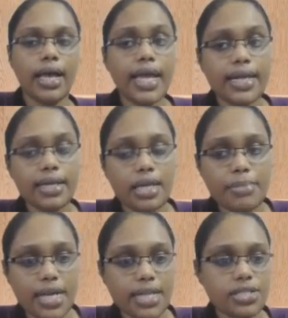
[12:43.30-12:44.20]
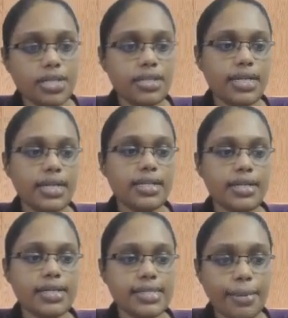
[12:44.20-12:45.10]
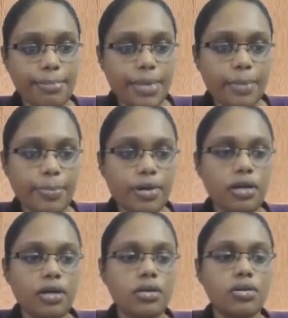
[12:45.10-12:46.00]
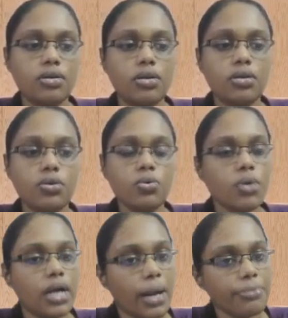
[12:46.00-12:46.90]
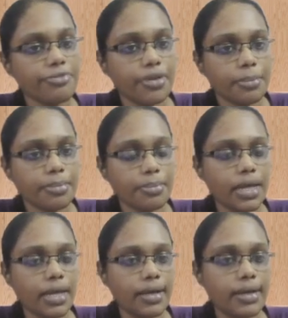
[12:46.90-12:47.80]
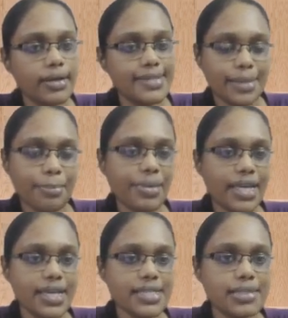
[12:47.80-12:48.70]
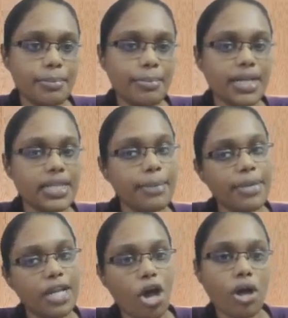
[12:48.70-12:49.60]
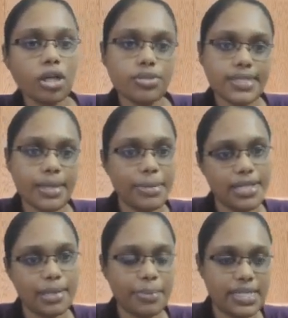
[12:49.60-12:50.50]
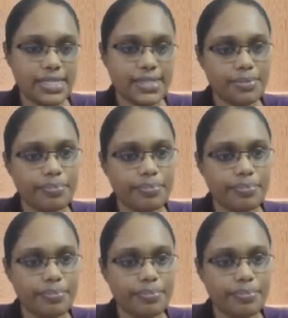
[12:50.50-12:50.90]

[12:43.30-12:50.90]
And imagine that there are some people who come from some place but they belong to some other place.